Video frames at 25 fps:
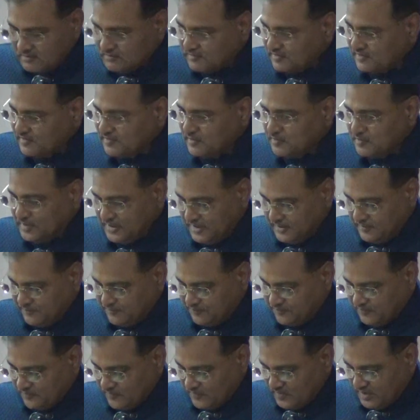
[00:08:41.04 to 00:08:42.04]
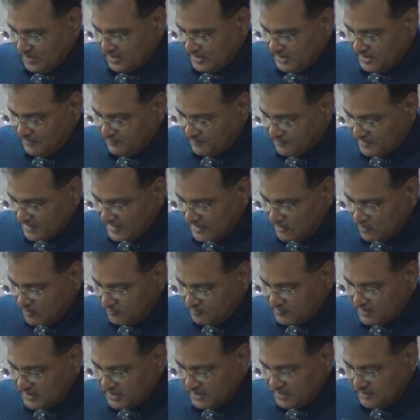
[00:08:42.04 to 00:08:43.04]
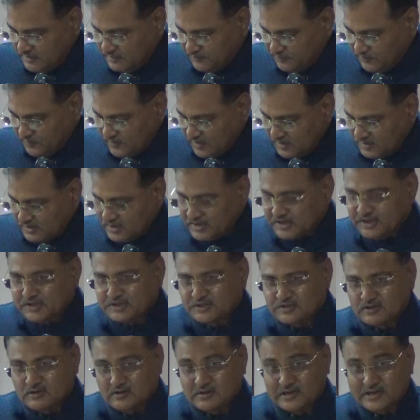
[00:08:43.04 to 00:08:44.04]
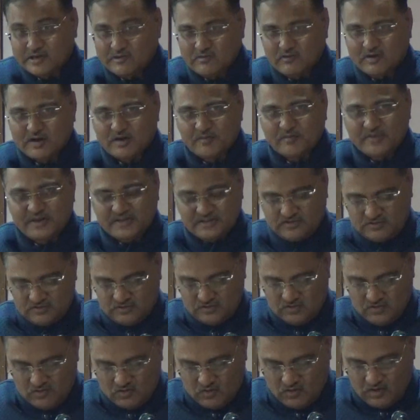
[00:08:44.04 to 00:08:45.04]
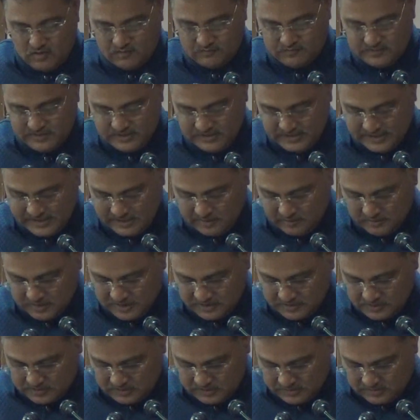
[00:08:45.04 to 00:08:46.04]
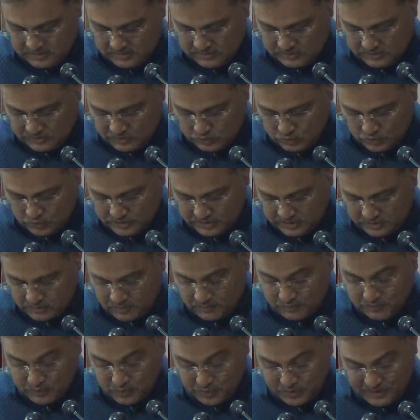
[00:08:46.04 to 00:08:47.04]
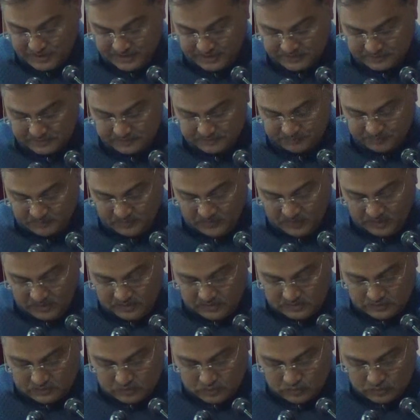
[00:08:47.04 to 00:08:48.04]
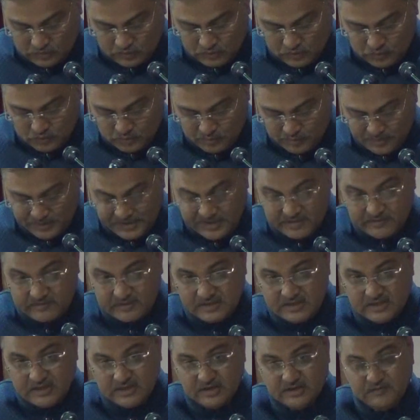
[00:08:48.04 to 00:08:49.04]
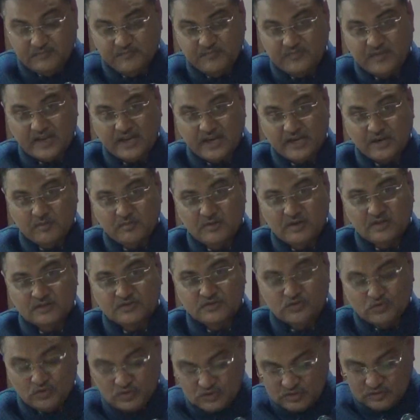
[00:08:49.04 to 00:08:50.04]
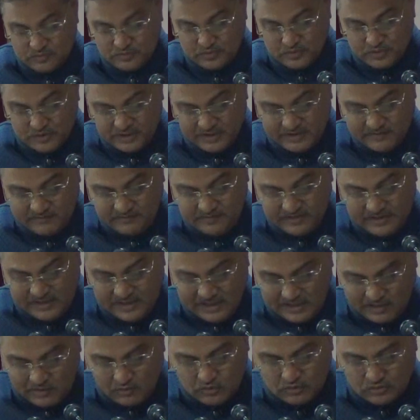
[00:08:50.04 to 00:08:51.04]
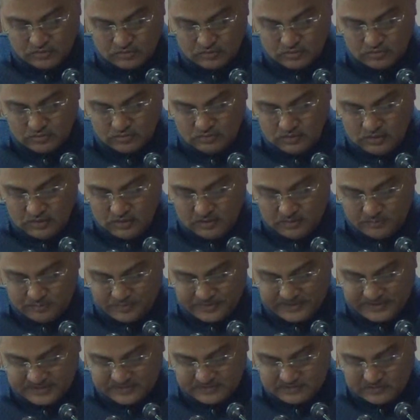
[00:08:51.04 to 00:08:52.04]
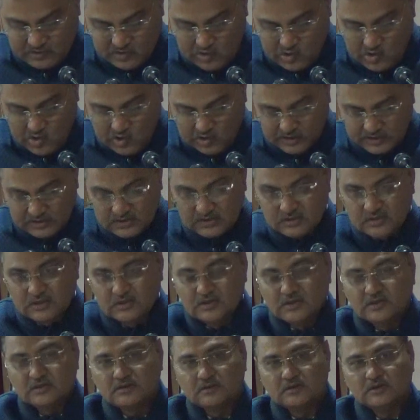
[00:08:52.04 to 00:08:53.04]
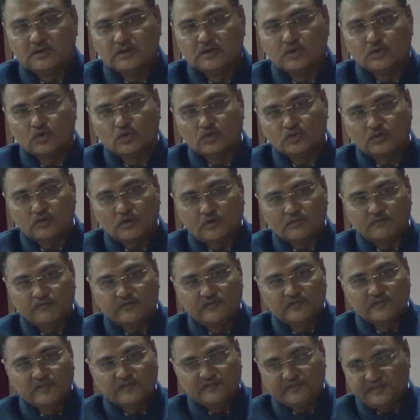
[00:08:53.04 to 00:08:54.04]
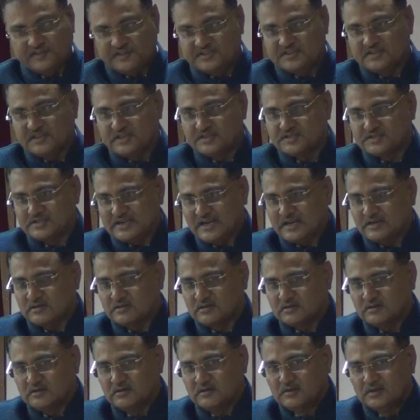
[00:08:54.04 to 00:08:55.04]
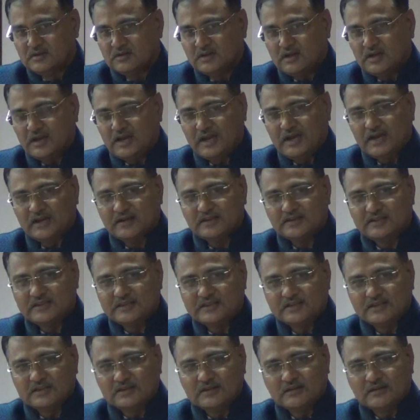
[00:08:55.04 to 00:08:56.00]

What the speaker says: we will be deprived of the natural requirements of the animal sources of proteins. So to meet with the animal source of protein, we have to press on the growth of fisheries sector, and